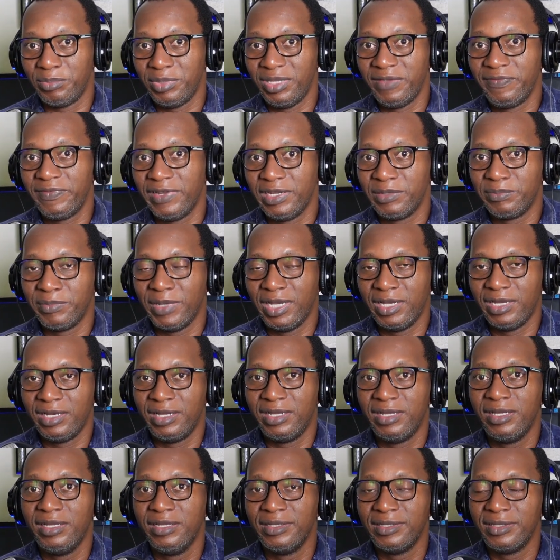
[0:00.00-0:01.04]
B flat
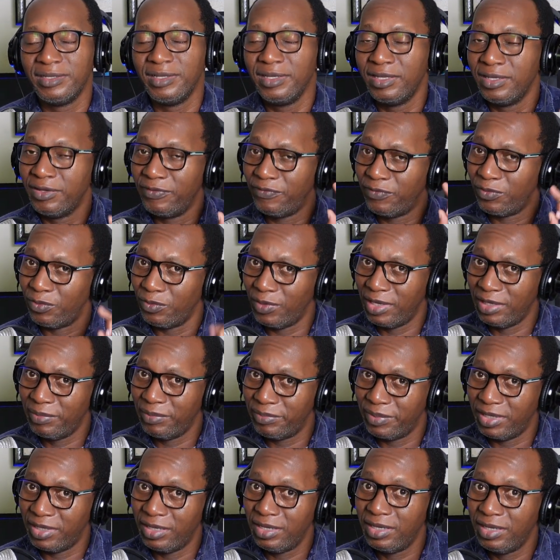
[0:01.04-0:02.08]
minor for 1
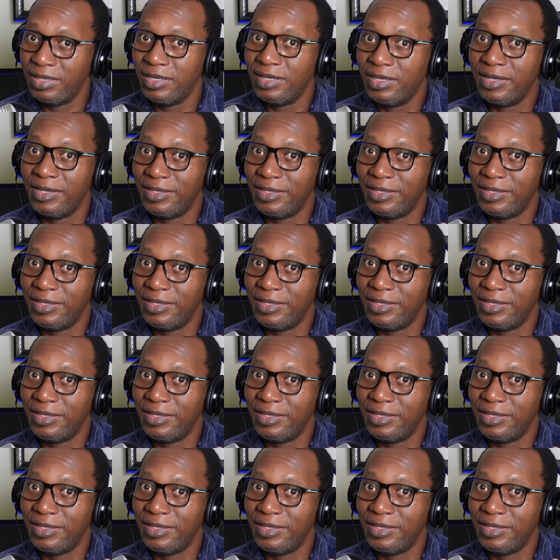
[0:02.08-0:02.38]
bar